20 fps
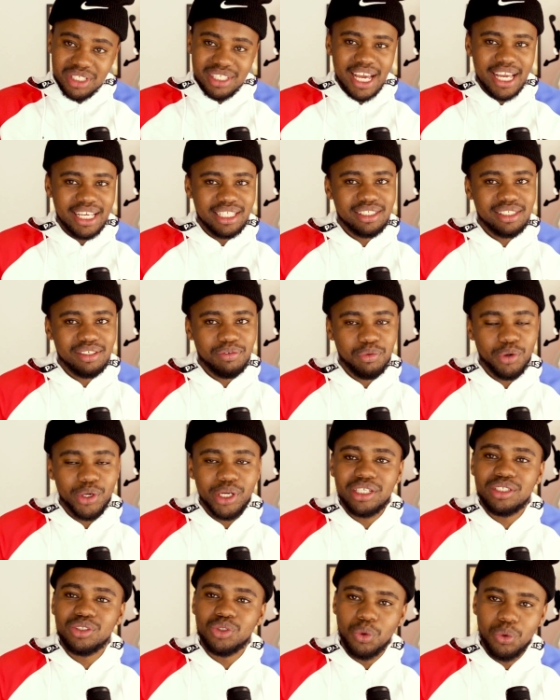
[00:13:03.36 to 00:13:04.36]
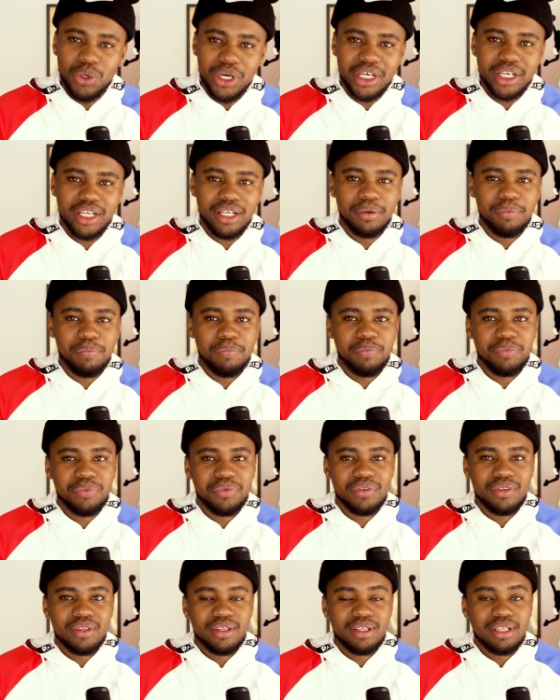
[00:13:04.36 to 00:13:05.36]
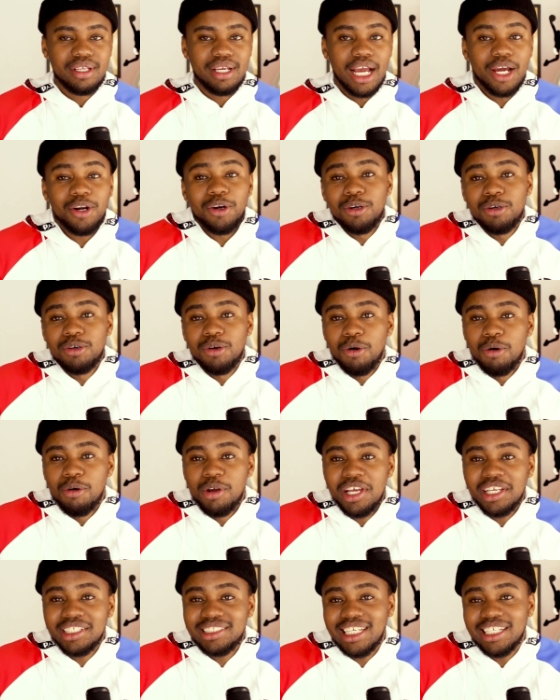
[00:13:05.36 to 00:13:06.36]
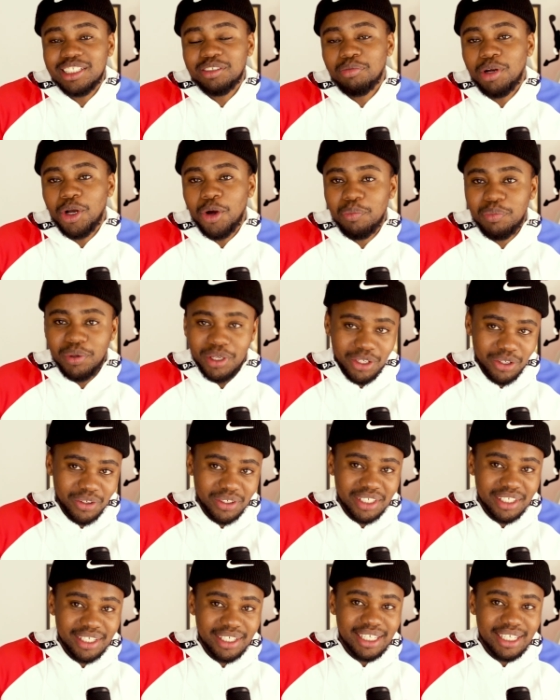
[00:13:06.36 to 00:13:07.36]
sides for it to work. I don't know. It's just my opinion.